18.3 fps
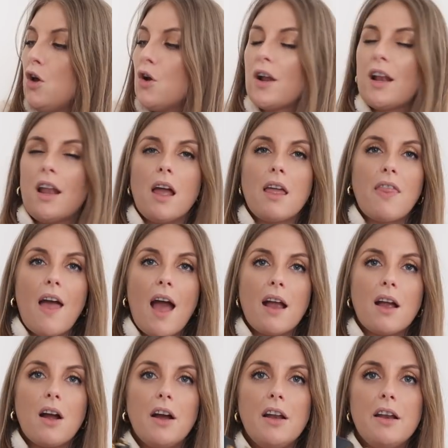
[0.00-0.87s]
look like
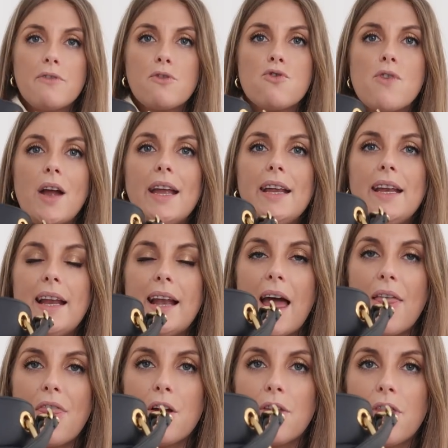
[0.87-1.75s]
that kind of grainy
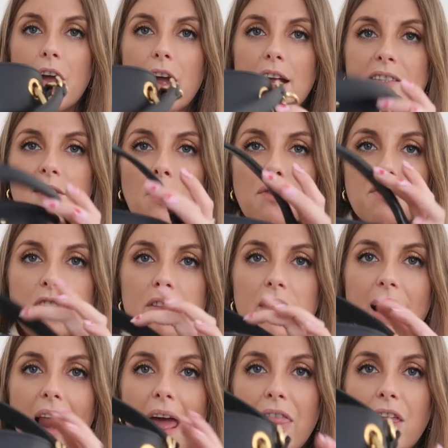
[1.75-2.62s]
leather that is
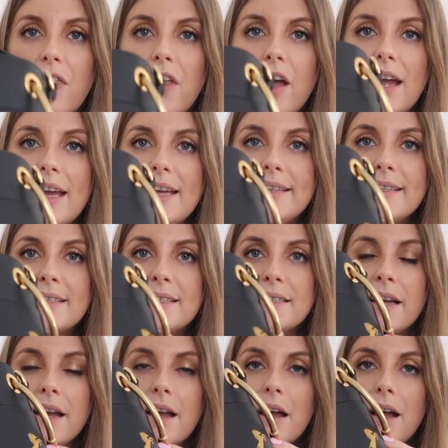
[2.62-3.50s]
often the leather that
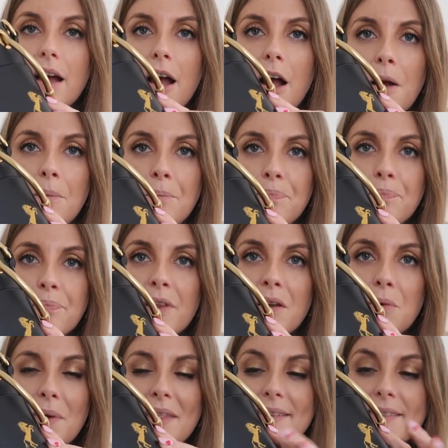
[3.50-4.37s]
is um,
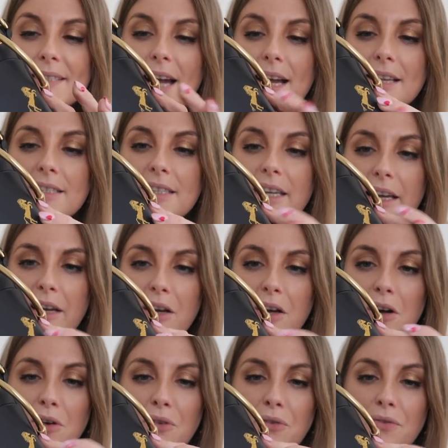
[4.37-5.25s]

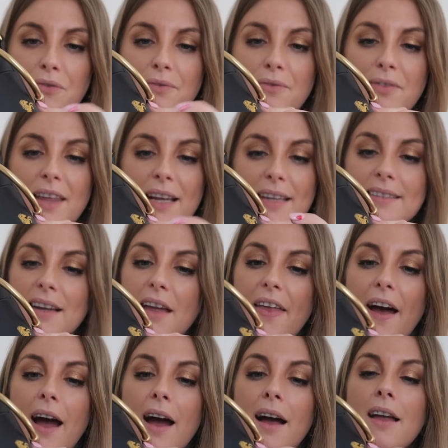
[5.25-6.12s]
withstanding of things
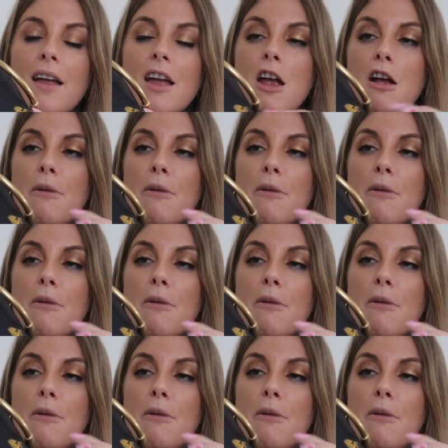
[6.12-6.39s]
like that.